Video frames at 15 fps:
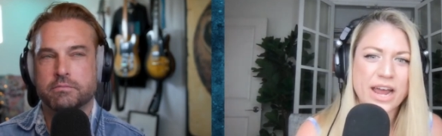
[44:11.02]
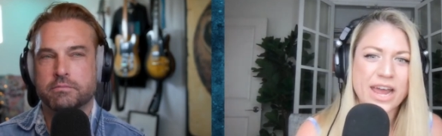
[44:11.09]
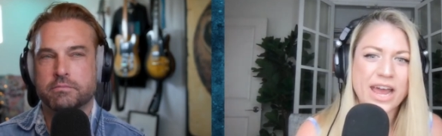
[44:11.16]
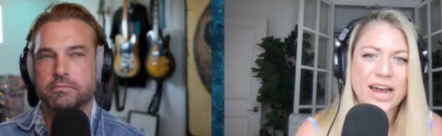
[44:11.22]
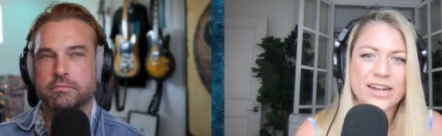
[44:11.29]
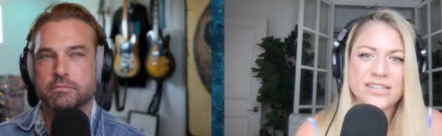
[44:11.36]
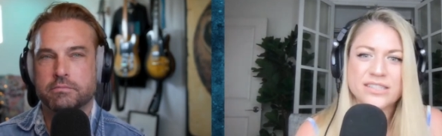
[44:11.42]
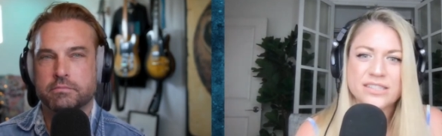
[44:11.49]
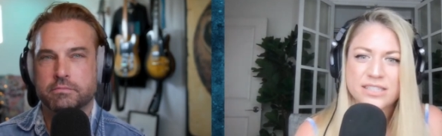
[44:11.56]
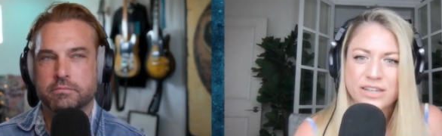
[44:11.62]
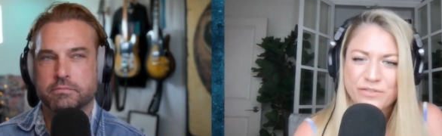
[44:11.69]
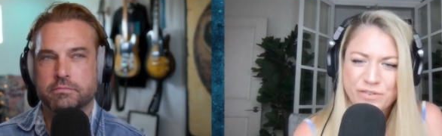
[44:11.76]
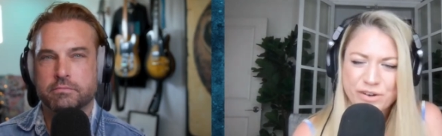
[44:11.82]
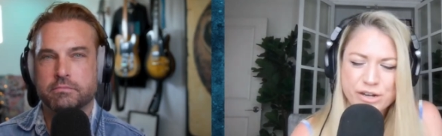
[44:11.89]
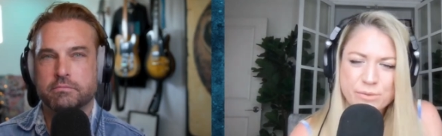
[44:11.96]
Speaker 1: I had a
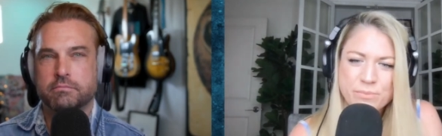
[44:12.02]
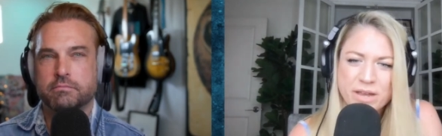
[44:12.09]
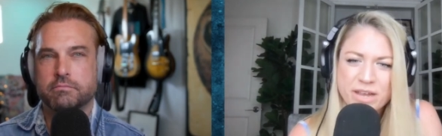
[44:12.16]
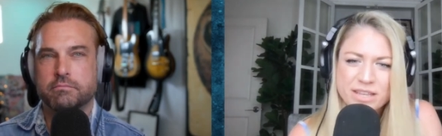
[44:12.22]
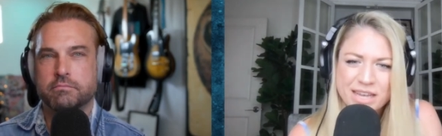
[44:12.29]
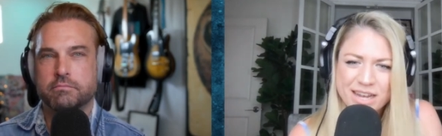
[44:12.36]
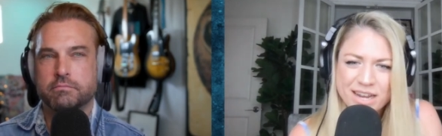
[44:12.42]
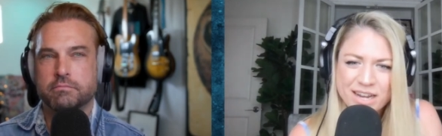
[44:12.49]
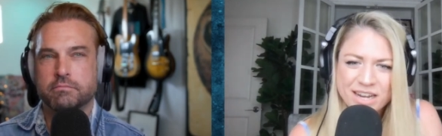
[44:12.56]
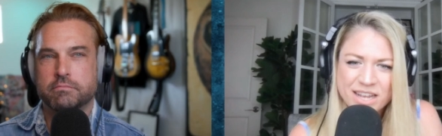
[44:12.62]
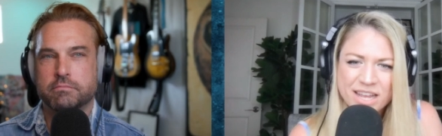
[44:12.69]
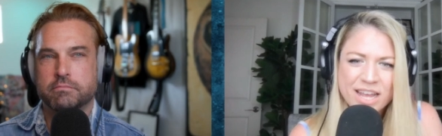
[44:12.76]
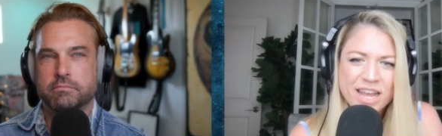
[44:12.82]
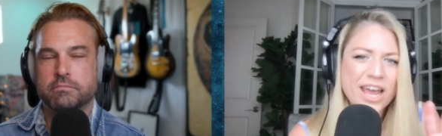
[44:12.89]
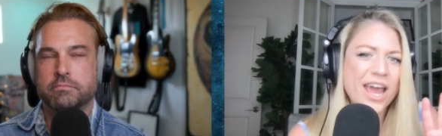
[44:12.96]
different opinion,
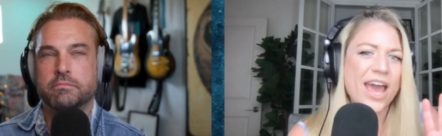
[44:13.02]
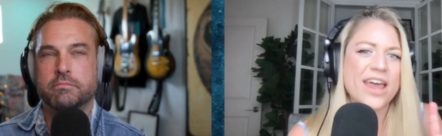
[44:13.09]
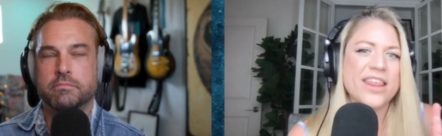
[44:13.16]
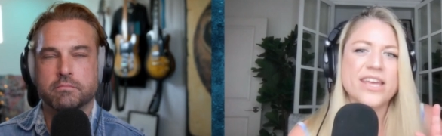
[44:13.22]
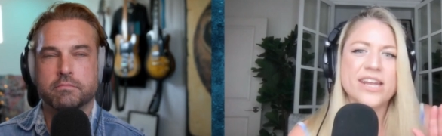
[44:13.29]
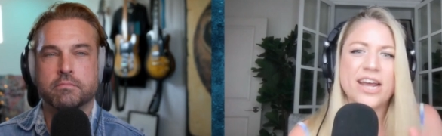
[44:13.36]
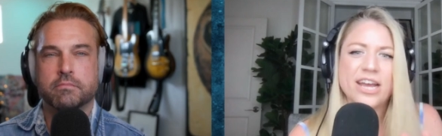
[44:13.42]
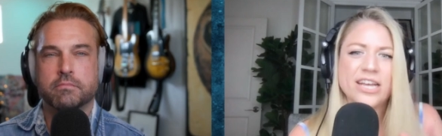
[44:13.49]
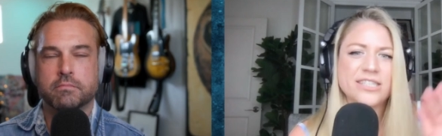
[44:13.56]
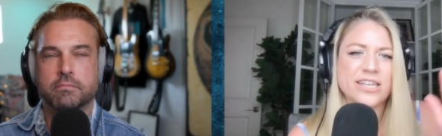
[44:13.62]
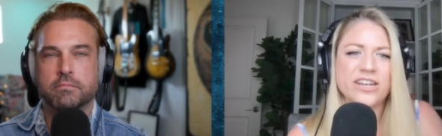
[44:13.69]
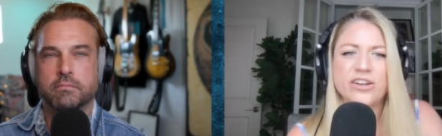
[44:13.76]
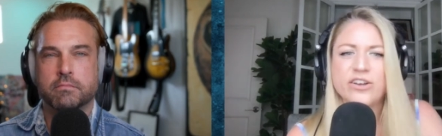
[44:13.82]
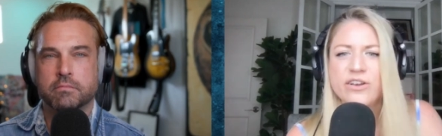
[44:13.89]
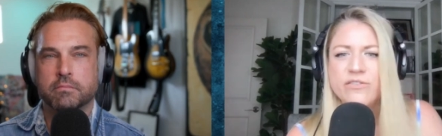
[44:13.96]
and then I sent
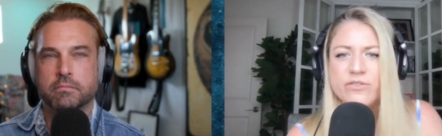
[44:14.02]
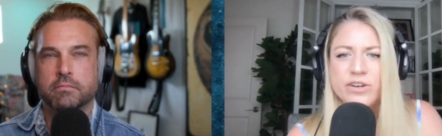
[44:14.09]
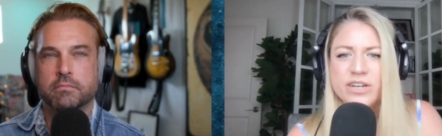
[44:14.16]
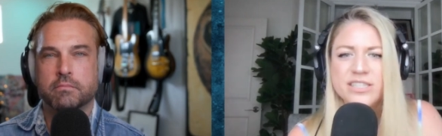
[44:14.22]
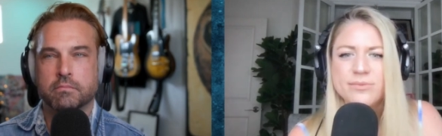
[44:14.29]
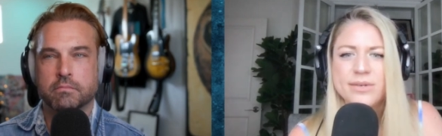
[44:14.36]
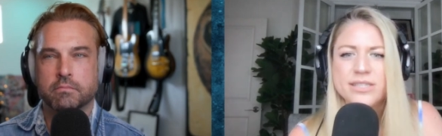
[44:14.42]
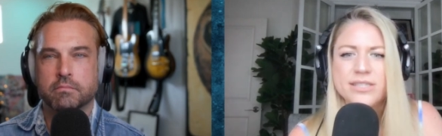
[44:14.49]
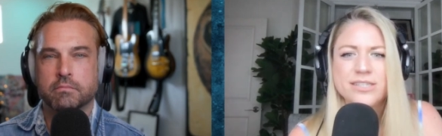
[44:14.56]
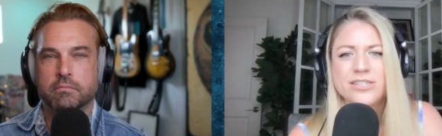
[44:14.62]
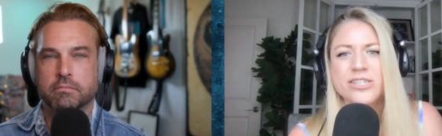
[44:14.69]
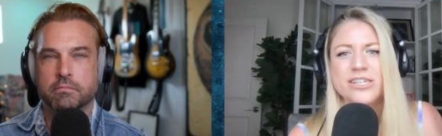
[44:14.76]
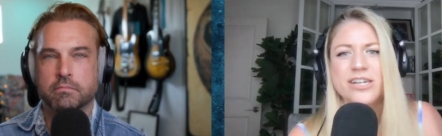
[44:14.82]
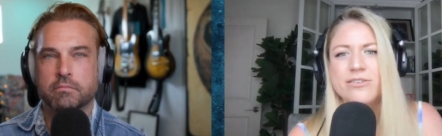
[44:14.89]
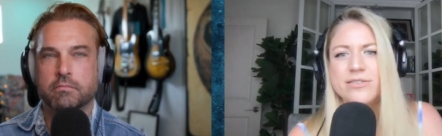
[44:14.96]
her a voice message
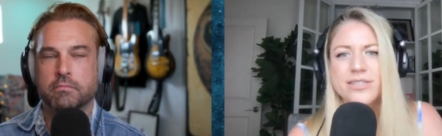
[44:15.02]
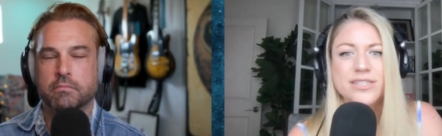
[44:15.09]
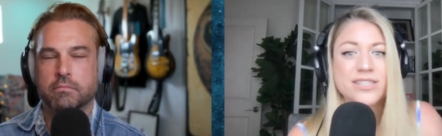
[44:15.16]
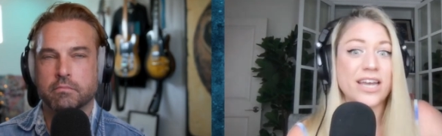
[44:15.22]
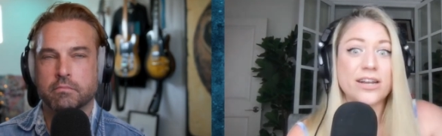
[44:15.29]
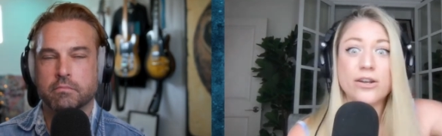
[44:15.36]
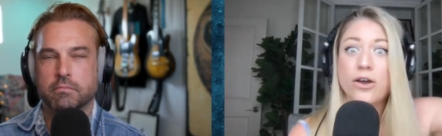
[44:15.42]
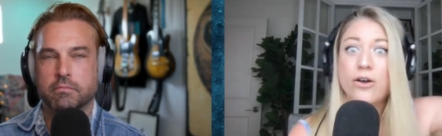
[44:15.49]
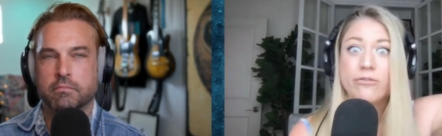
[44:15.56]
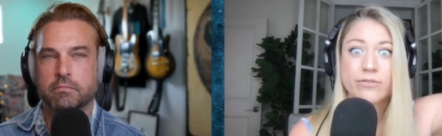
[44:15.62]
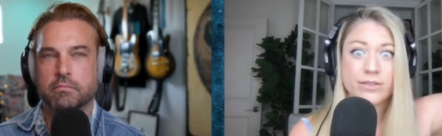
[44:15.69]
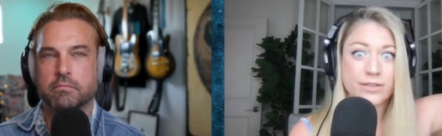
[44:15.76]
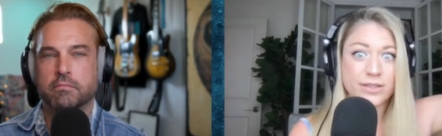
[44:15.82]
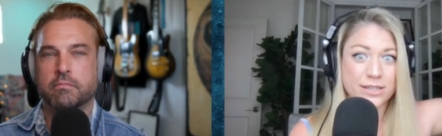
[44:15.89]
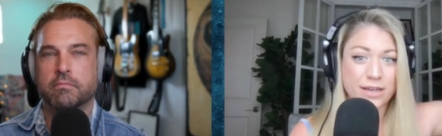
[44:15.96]
and I was like, "No,
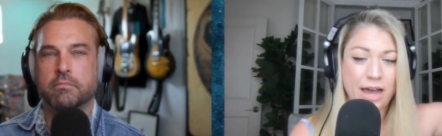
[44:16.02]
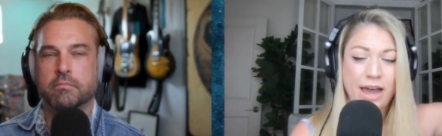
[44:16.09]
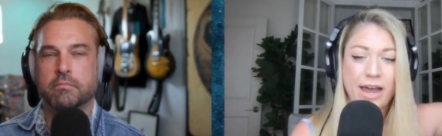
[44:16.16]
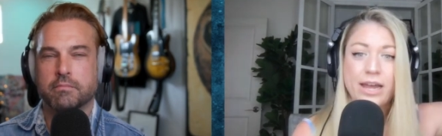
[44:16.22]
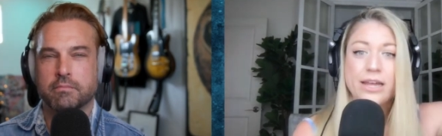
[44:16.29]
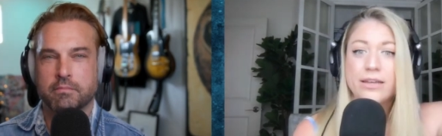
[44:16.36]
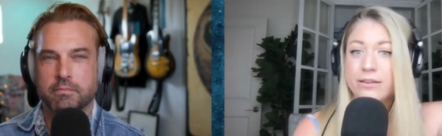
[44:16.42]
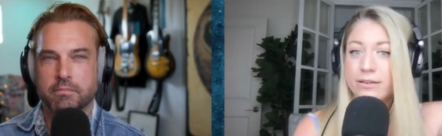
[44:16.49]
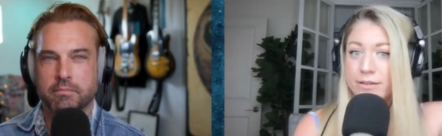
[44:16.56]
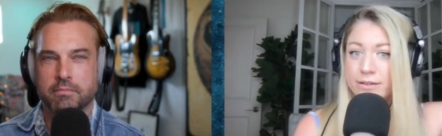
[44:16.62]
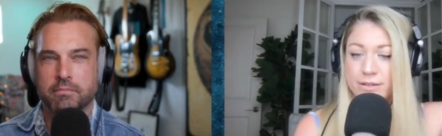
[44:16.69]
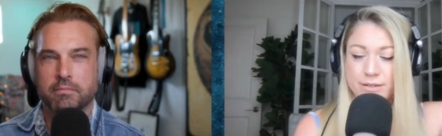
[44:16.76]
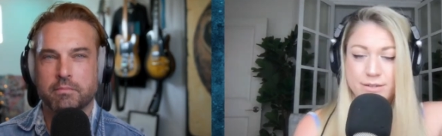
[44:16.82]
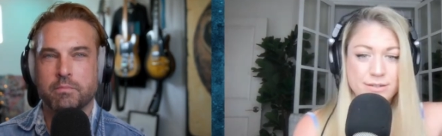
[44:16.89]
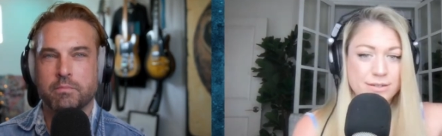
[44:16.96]
th- I."
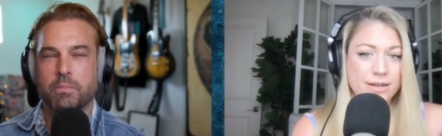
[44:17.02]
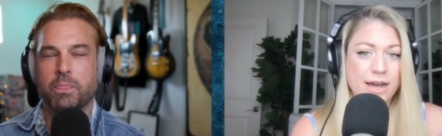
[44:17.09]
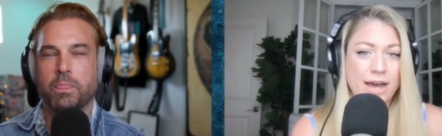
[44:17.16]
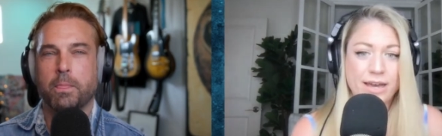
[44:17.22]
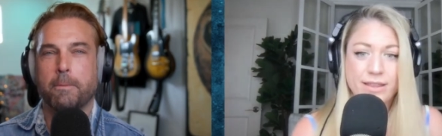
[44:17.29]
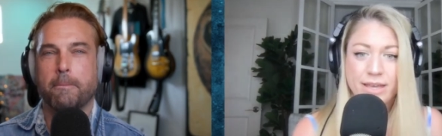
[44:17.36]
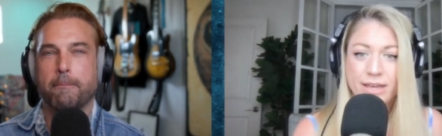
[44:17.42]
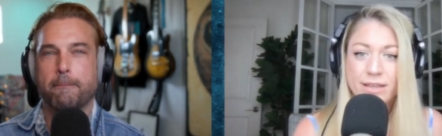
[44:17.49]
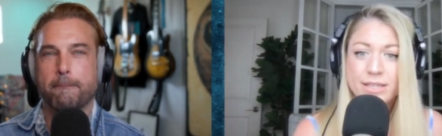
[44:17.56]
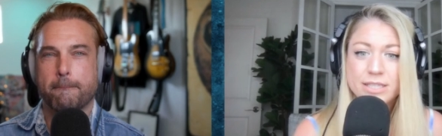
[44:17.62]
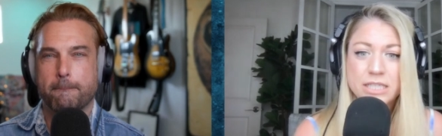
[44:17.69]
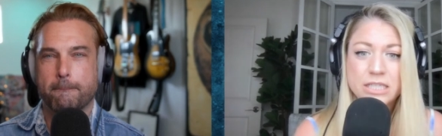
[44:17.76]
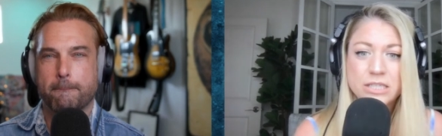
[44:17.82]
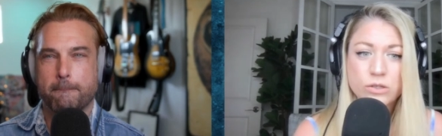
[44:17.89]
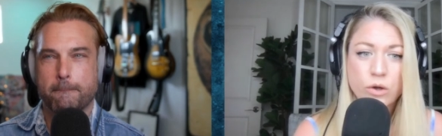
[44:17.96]
I think this
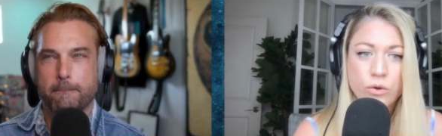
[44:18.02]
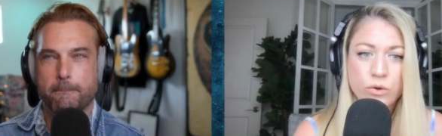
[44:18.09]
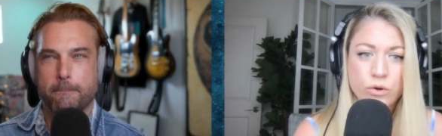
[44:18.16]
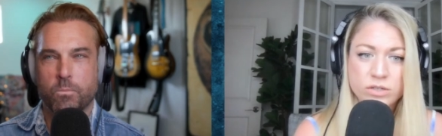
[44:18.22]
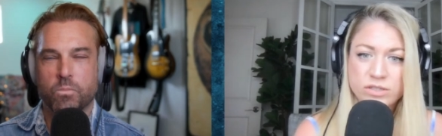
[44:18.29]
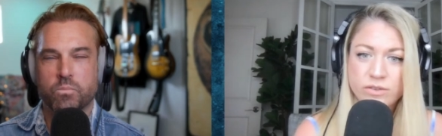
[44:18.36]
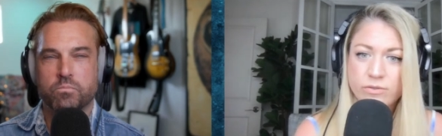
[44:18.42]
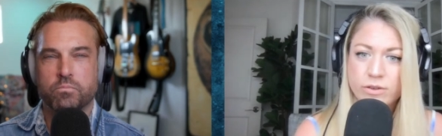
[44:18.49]
is coercive